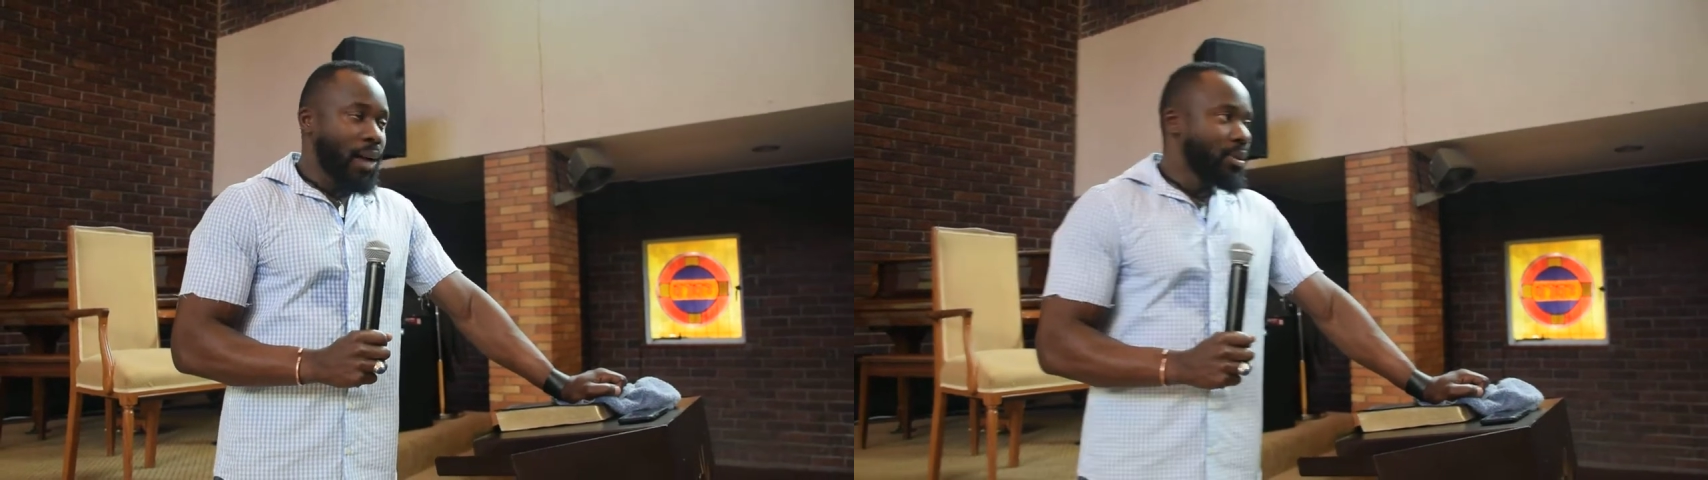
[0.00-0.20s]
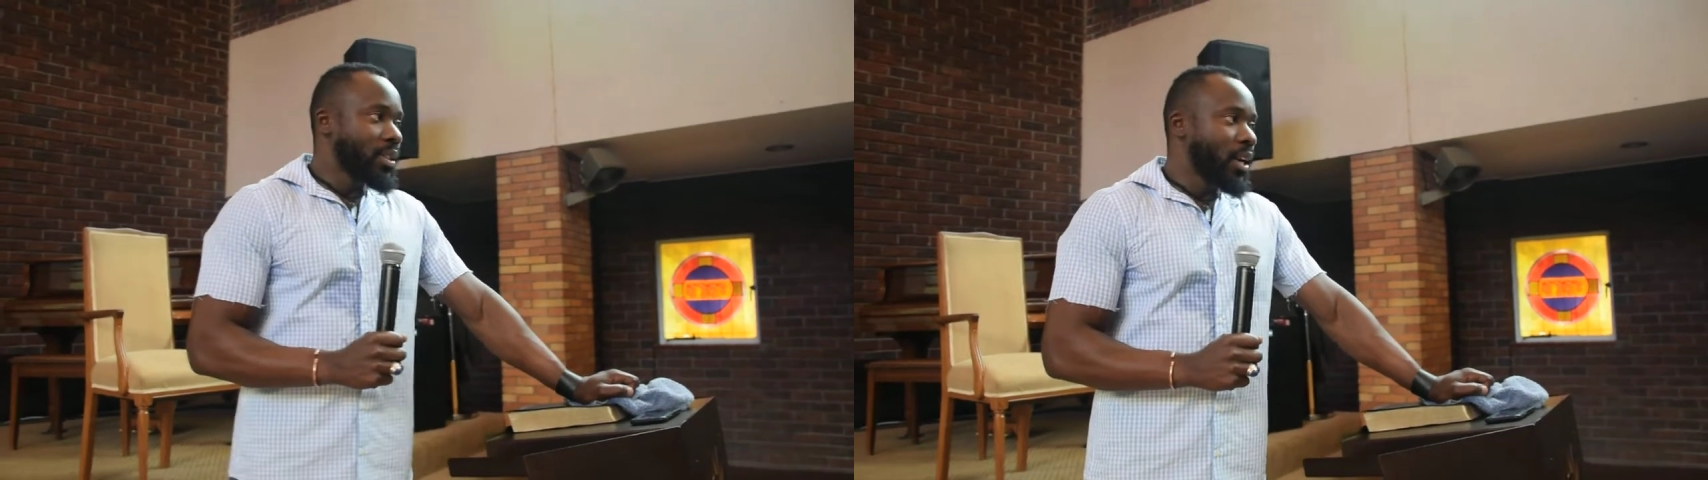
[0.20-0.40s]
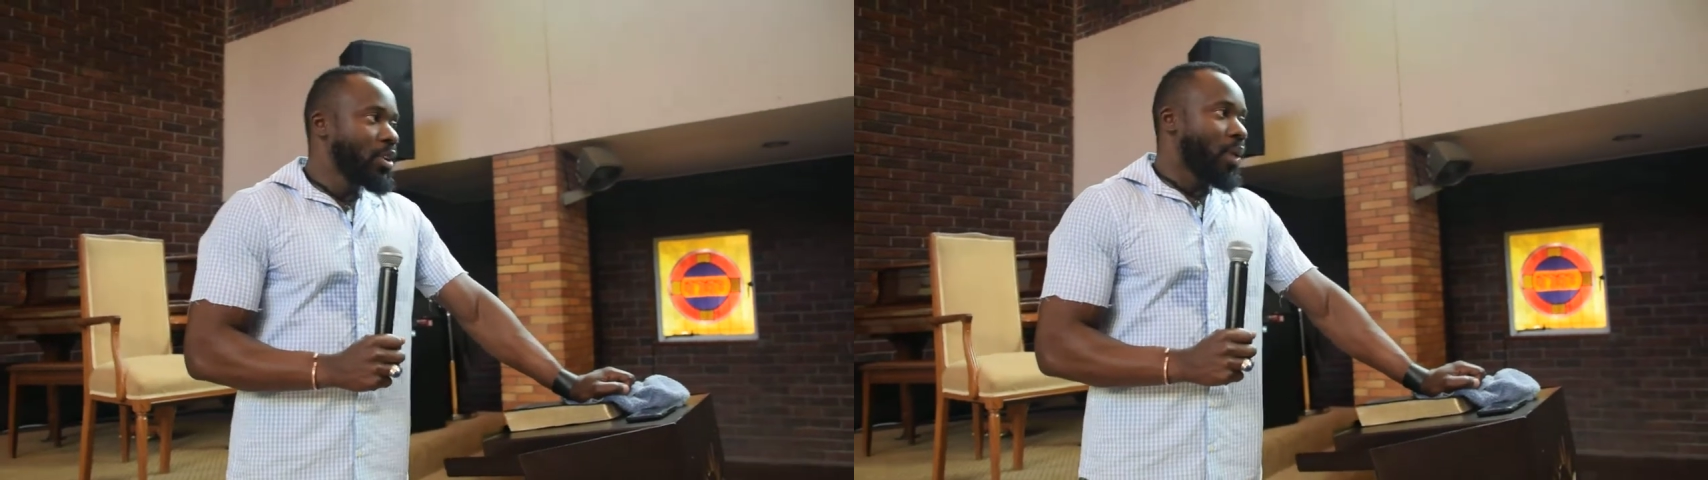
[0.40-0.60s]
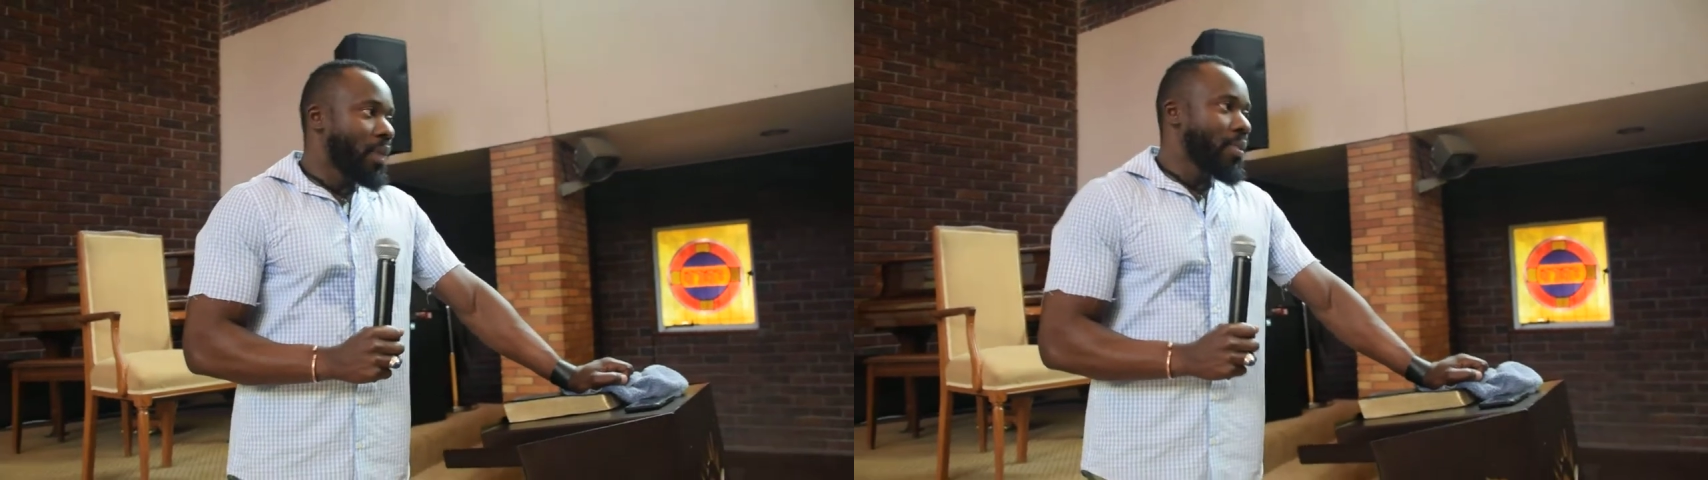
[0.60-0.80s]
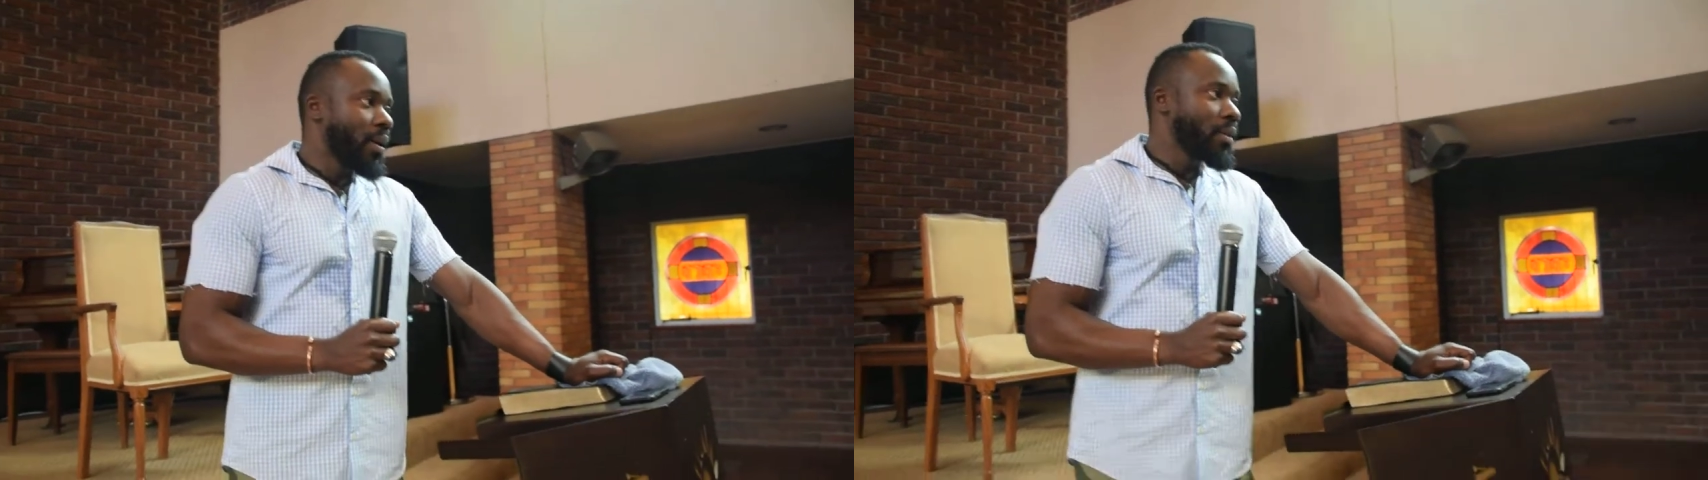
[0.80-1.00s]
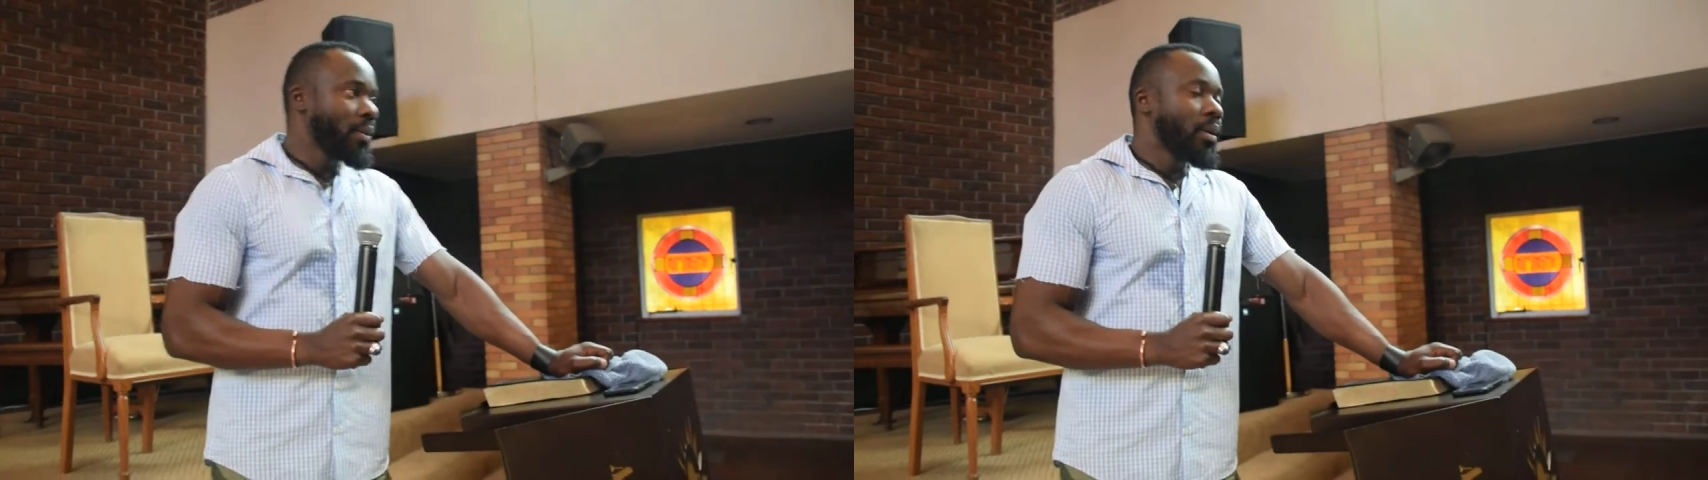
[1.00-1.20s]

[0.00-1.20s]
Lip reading: will tell you one thing,